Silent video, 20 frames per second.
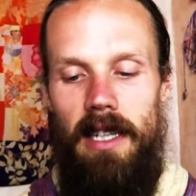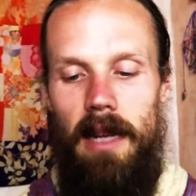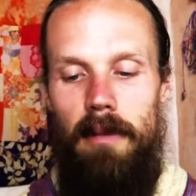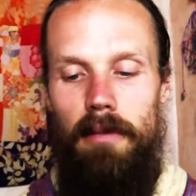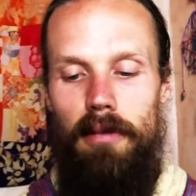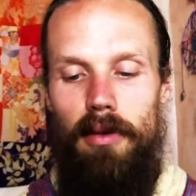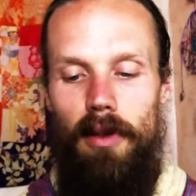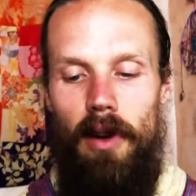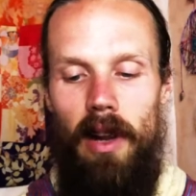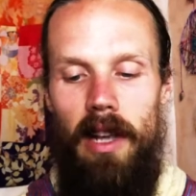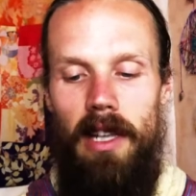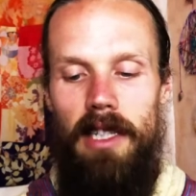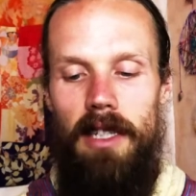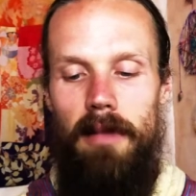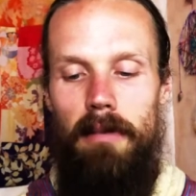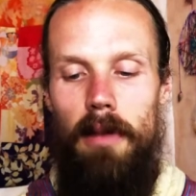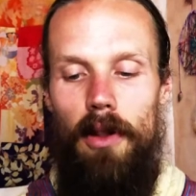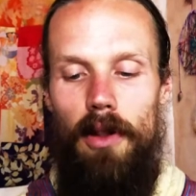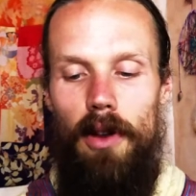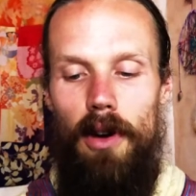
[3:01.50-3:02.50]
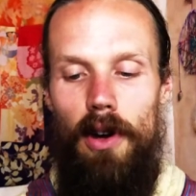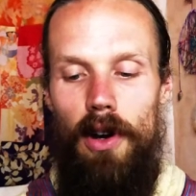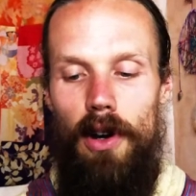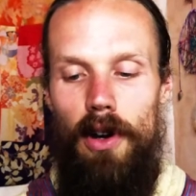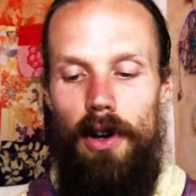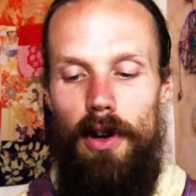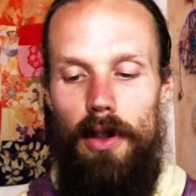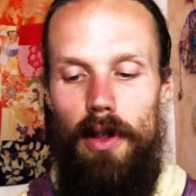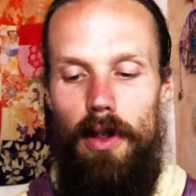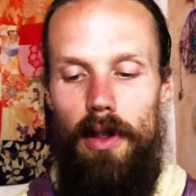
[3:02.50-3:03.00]
and prayed to Mother
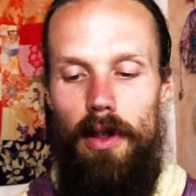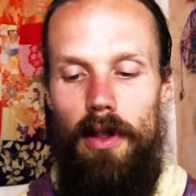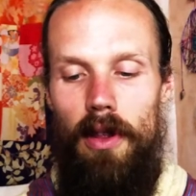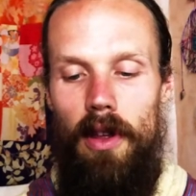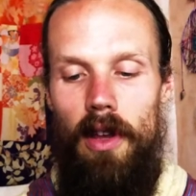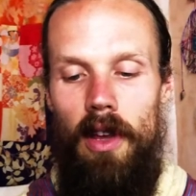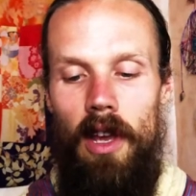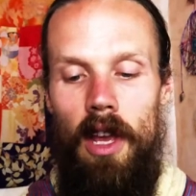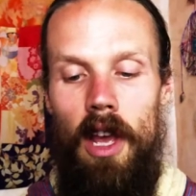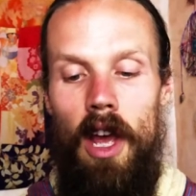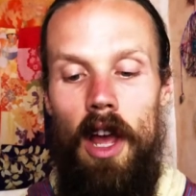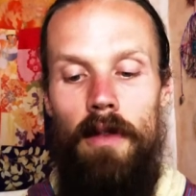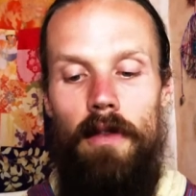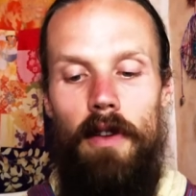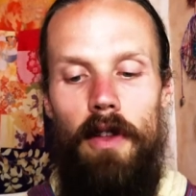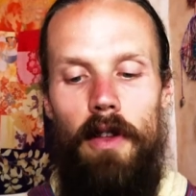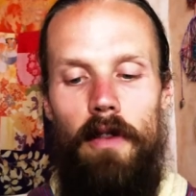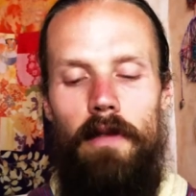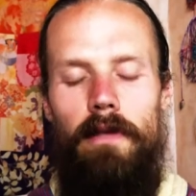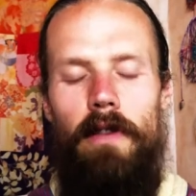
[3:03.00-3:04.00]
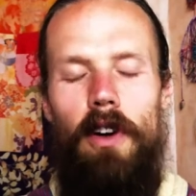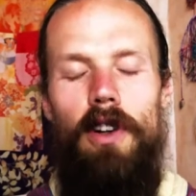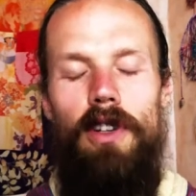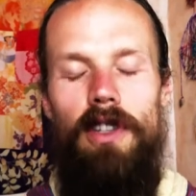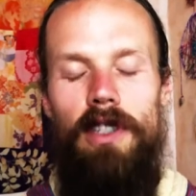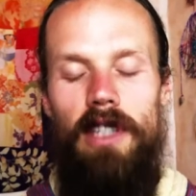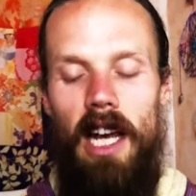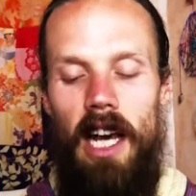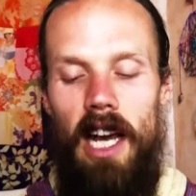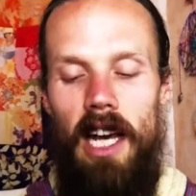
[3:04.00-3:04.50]
Earth. For the
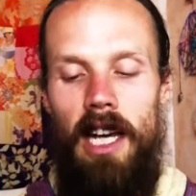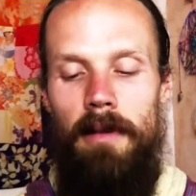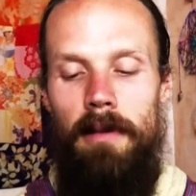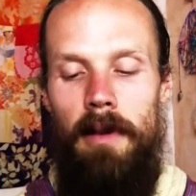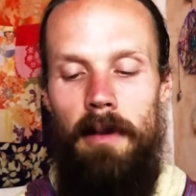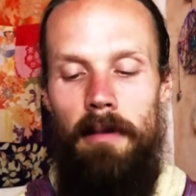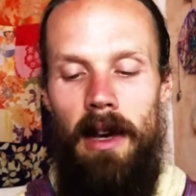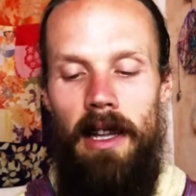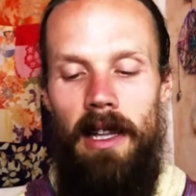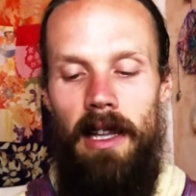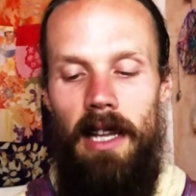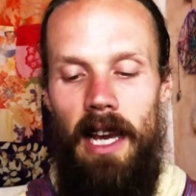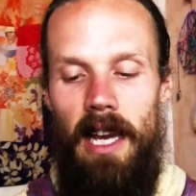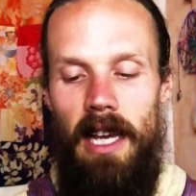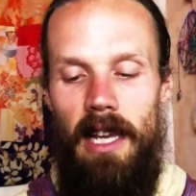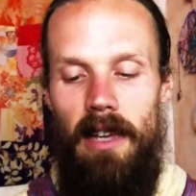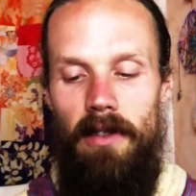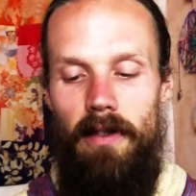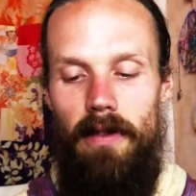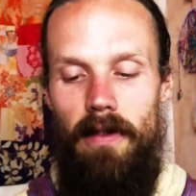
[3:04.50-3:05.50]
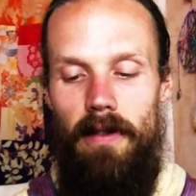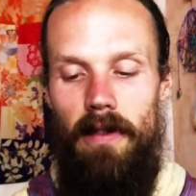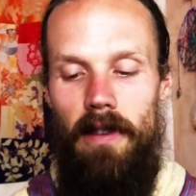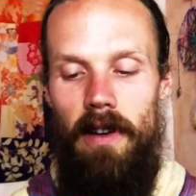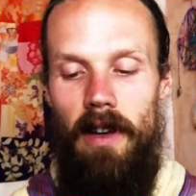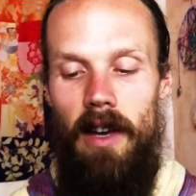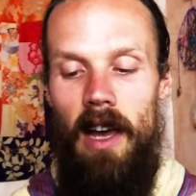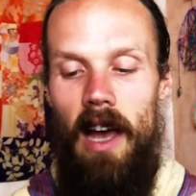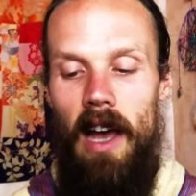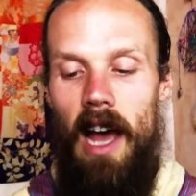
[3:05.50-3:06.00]
first time in my life,
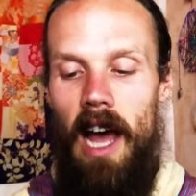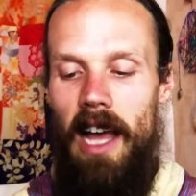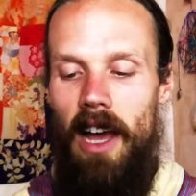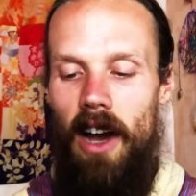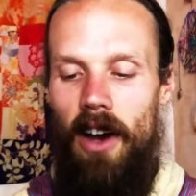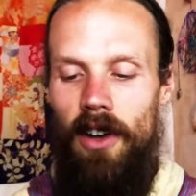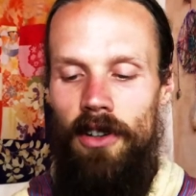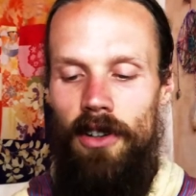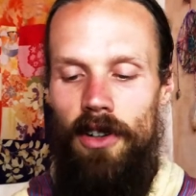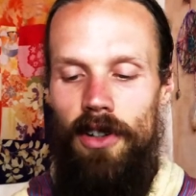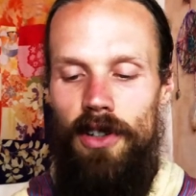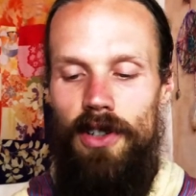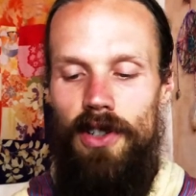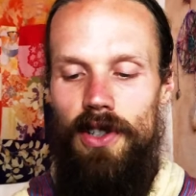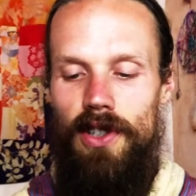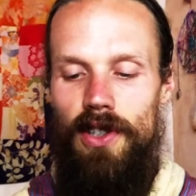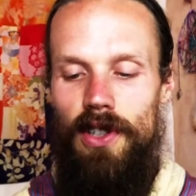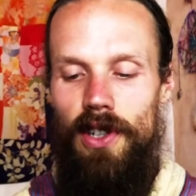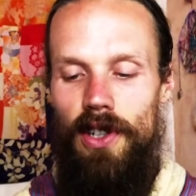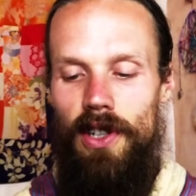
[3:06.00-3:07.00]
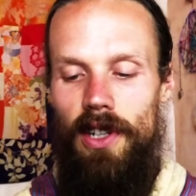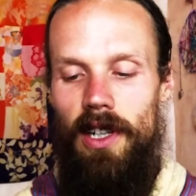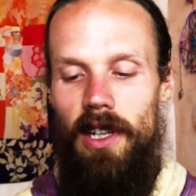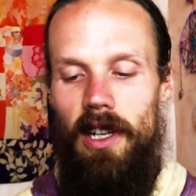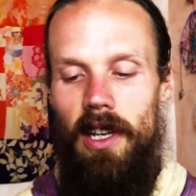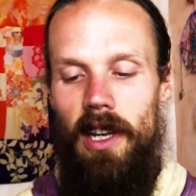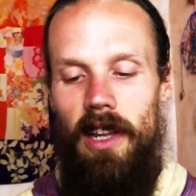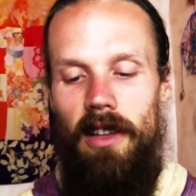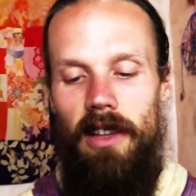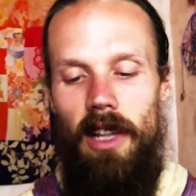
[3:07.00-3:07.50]
I understood
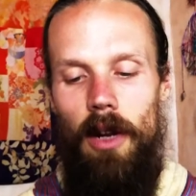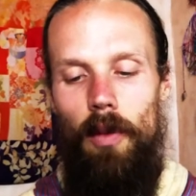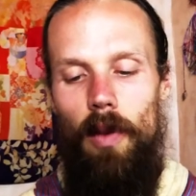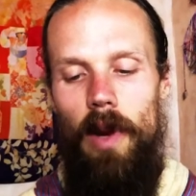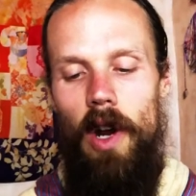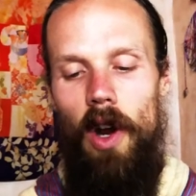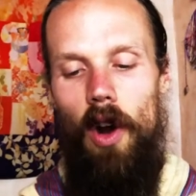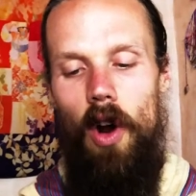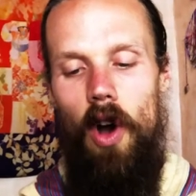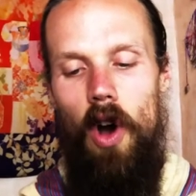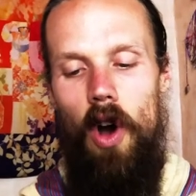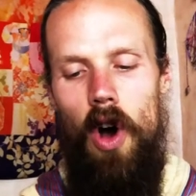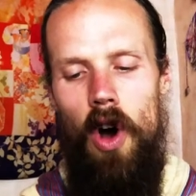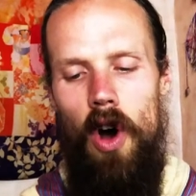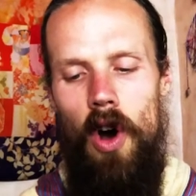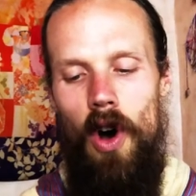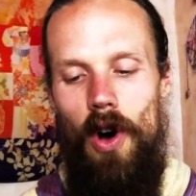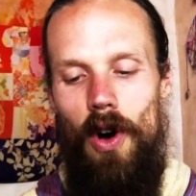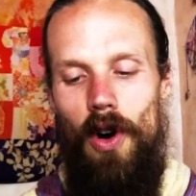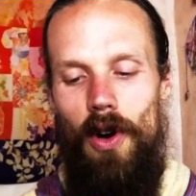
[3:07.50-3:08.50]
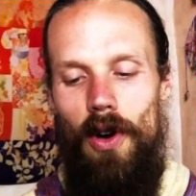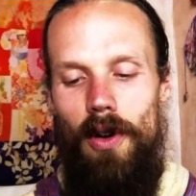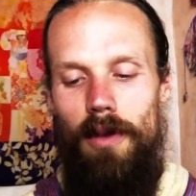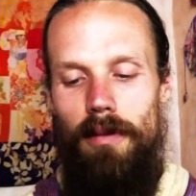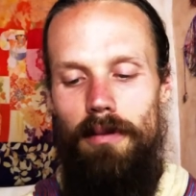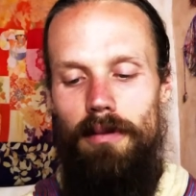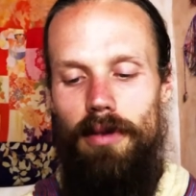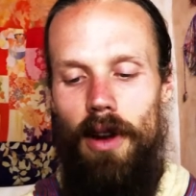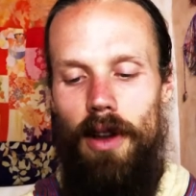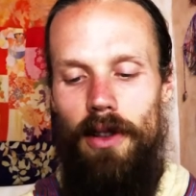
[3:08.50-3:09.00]
that we are all
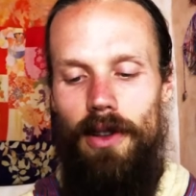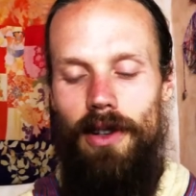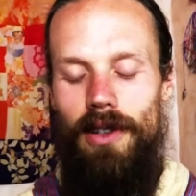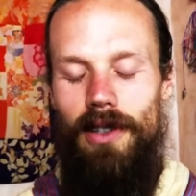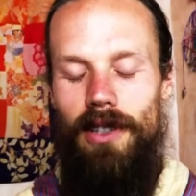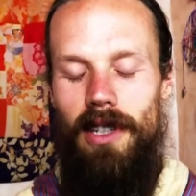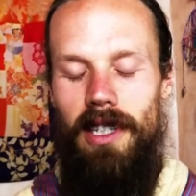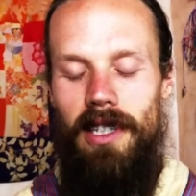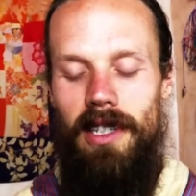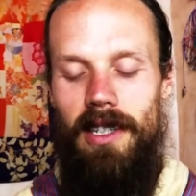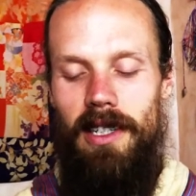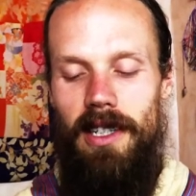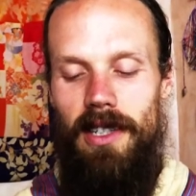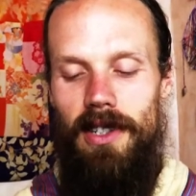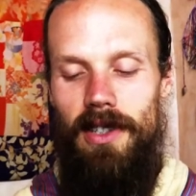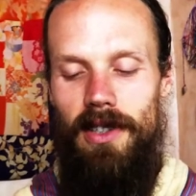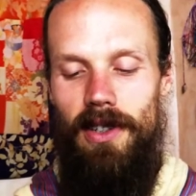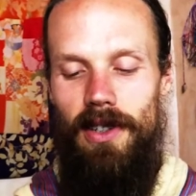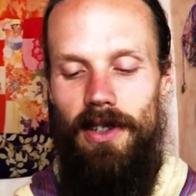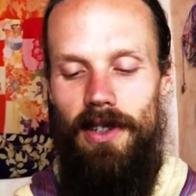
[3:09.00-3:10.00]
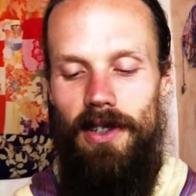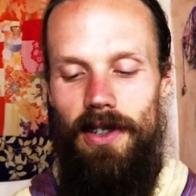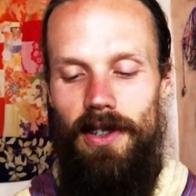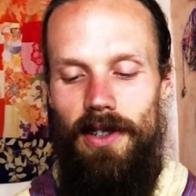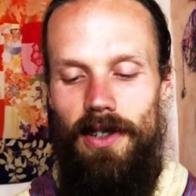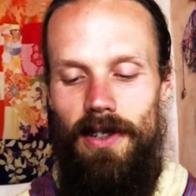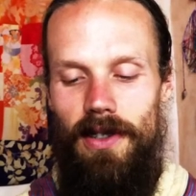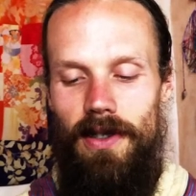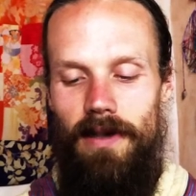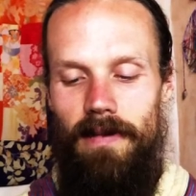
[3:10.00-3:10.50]
brothers and
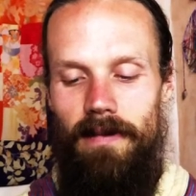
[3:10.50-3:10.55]
sisters.